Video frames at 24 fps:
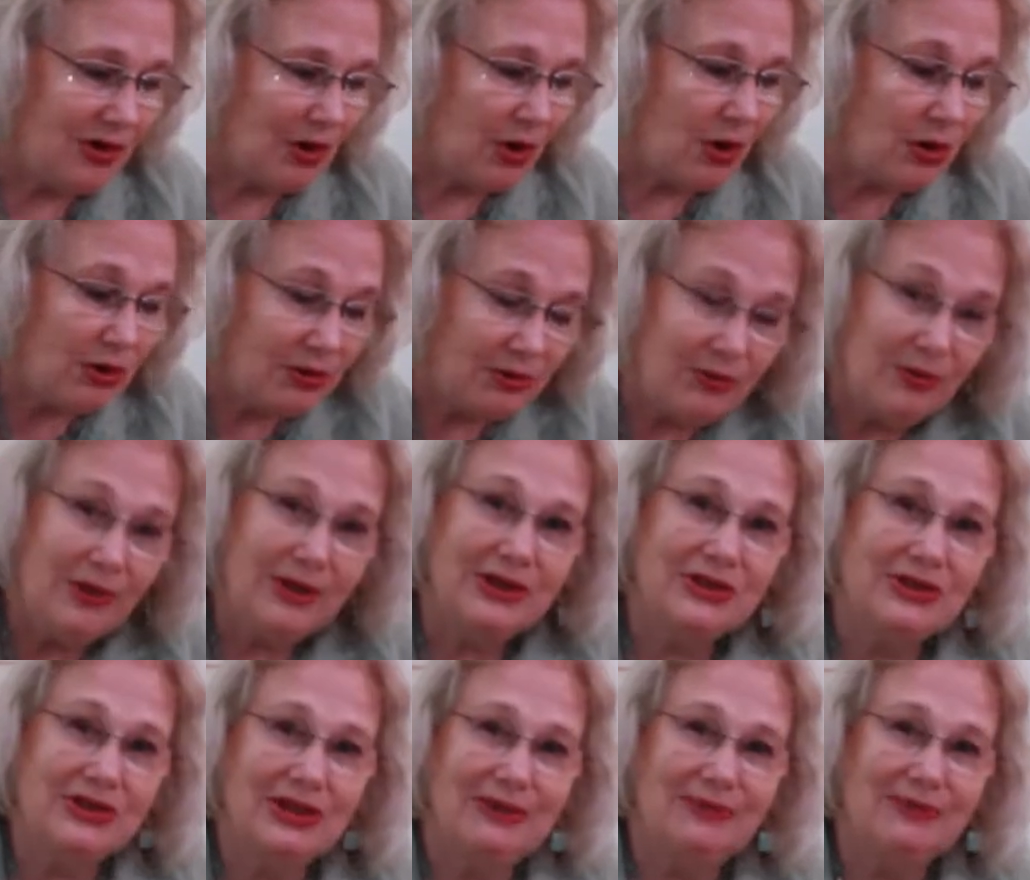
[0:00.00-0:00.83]

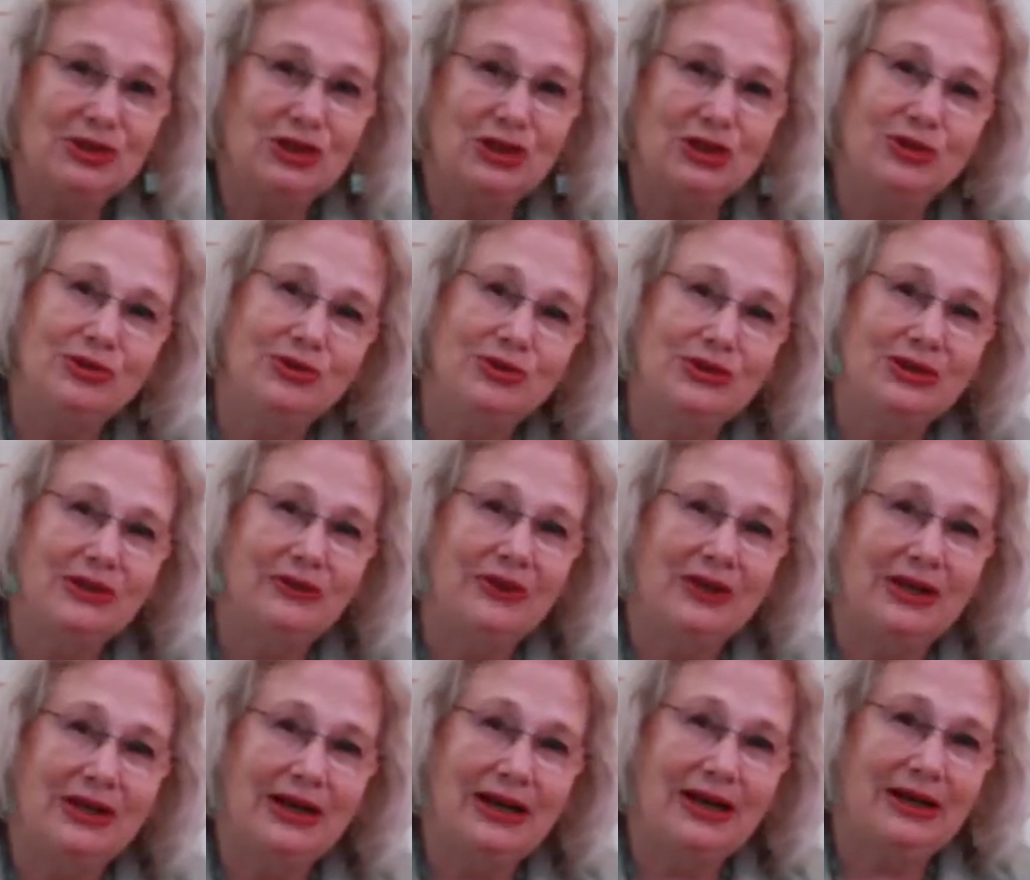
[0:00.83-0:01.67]
always I'm choosing
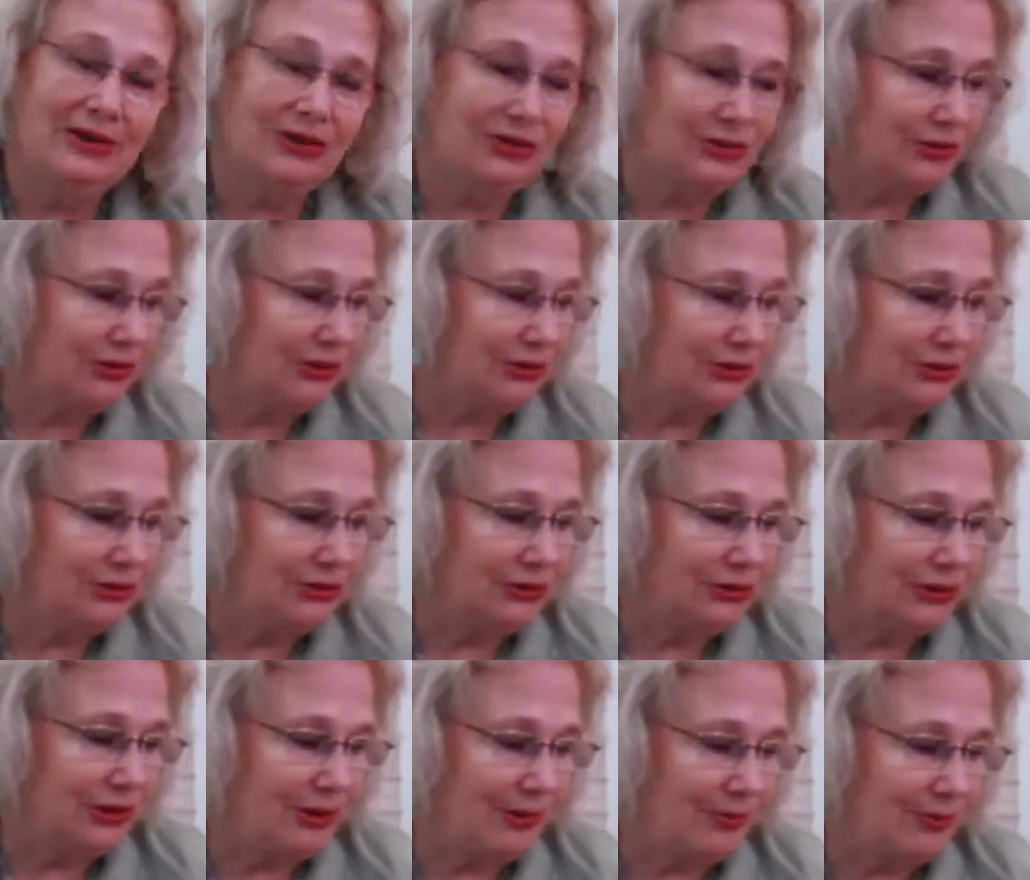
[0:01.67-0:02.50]
the
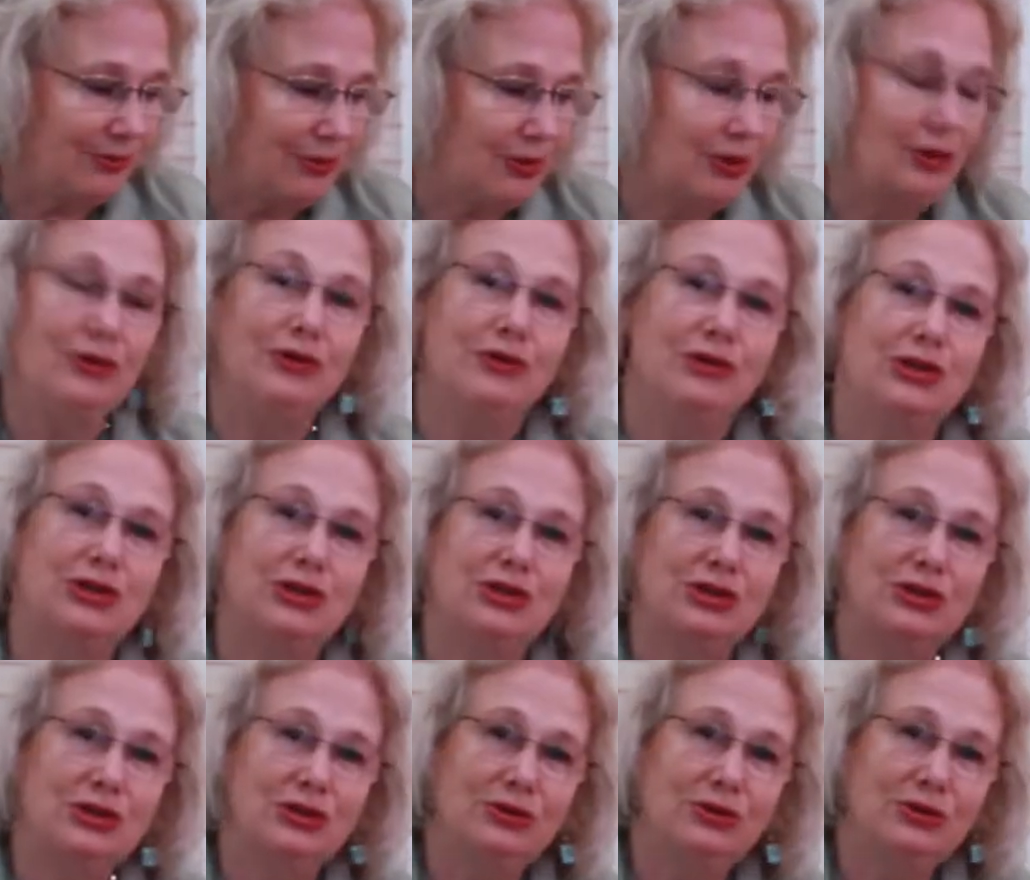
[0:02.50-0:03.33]
natural
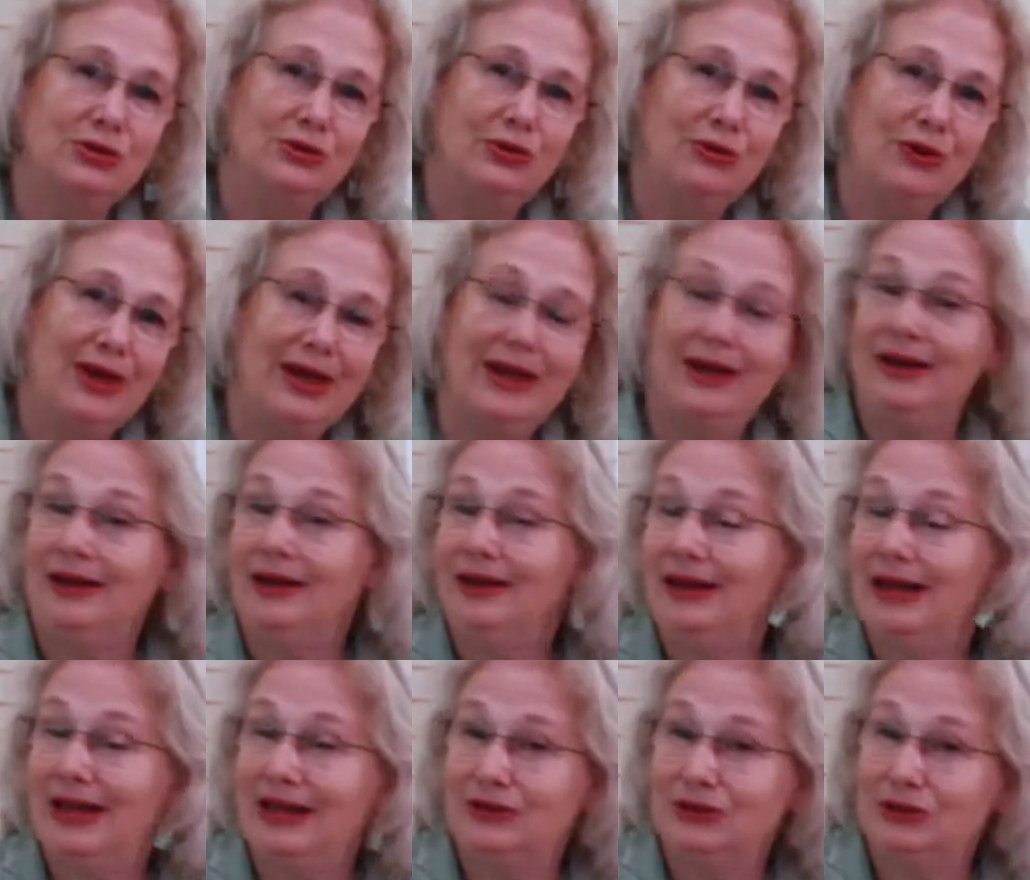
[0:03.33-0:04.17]
approach to
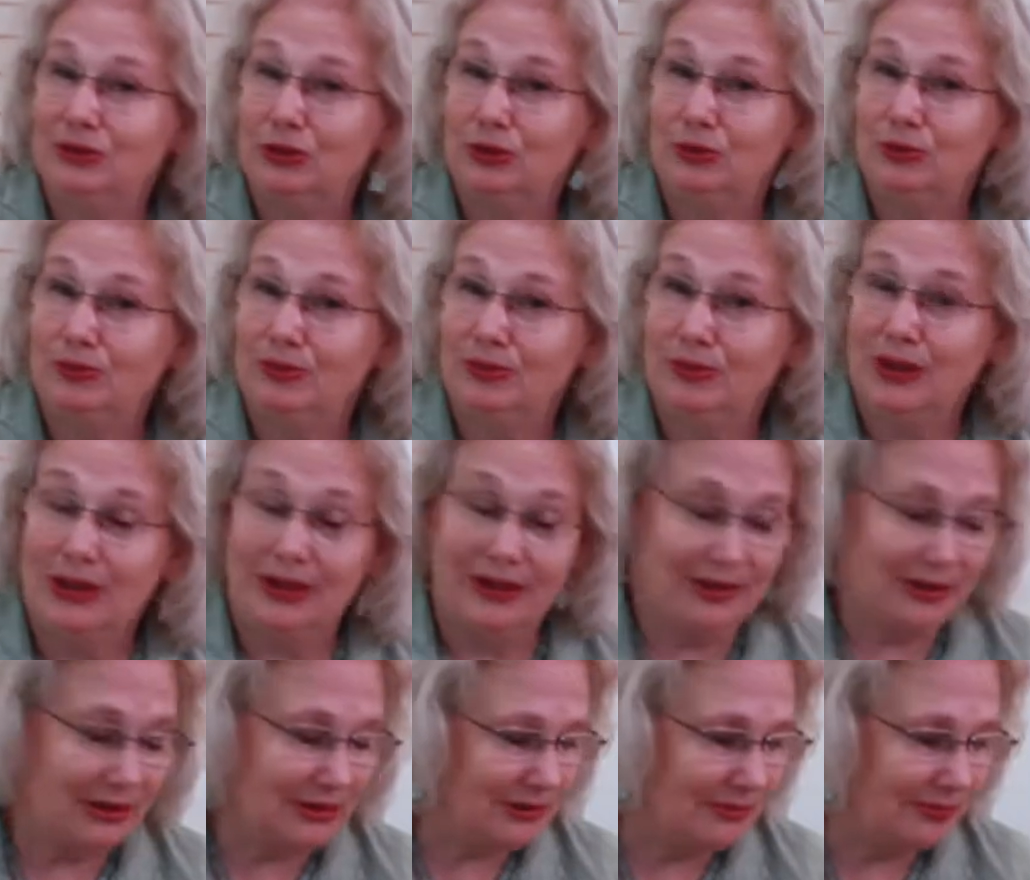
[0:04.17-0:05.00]
any household
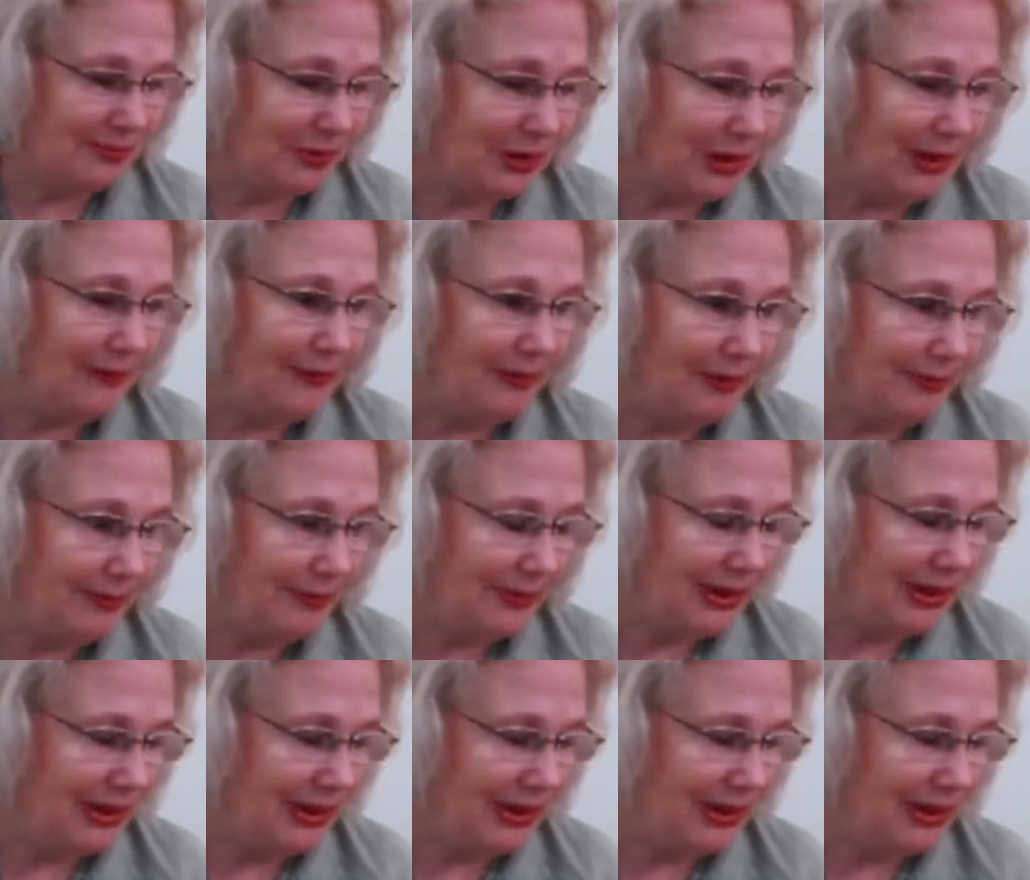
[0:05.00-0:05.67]
product problem.